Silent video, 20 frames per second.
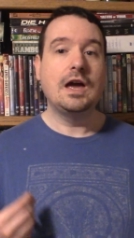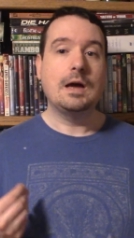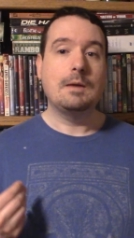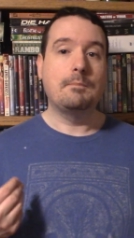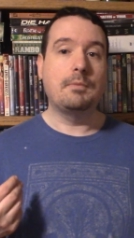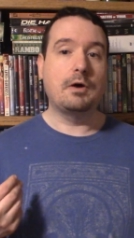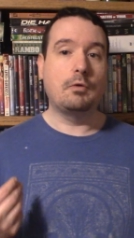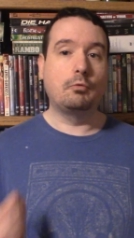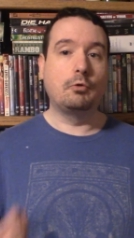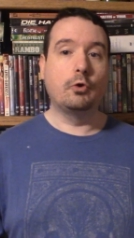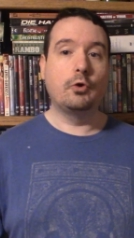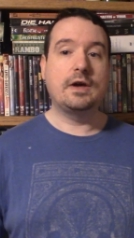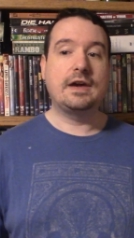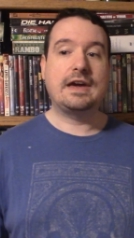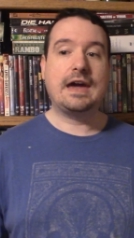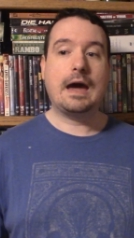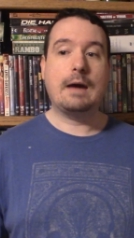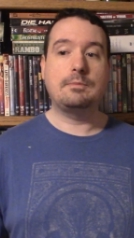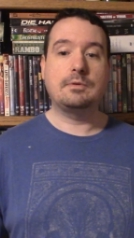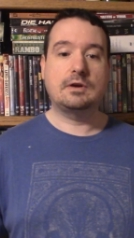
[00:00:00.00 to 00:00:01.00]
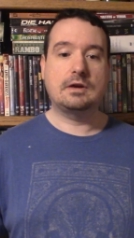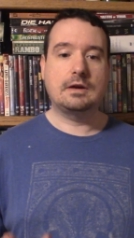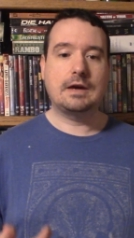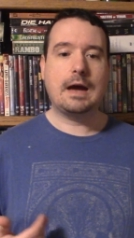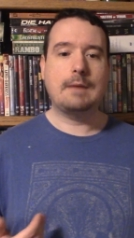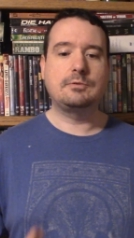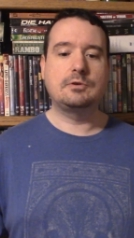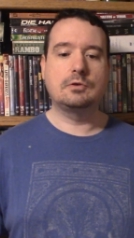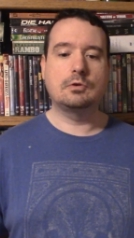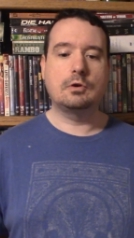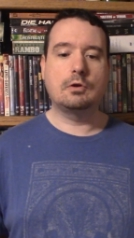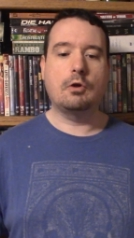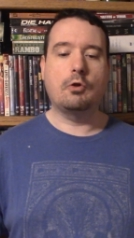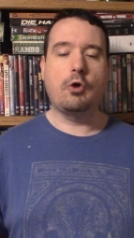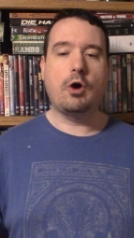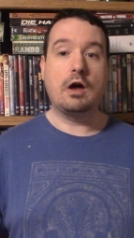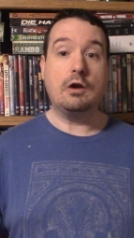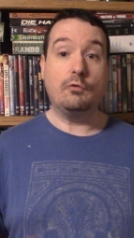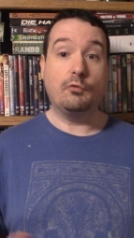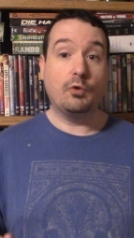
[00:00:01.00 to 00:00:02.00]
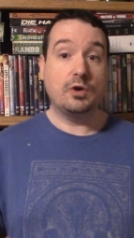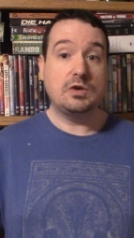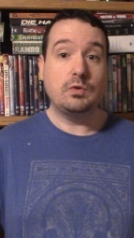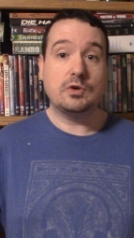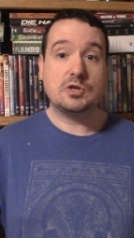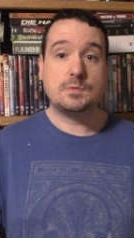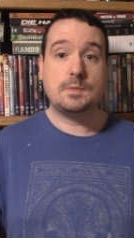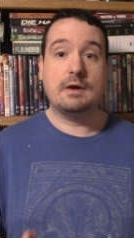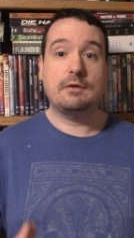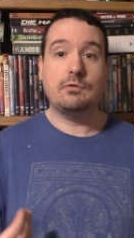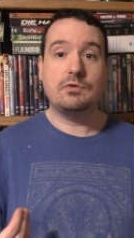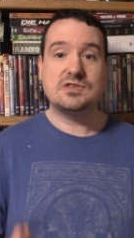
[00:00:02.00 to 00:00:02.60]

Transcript: but really captured a lot of what you expect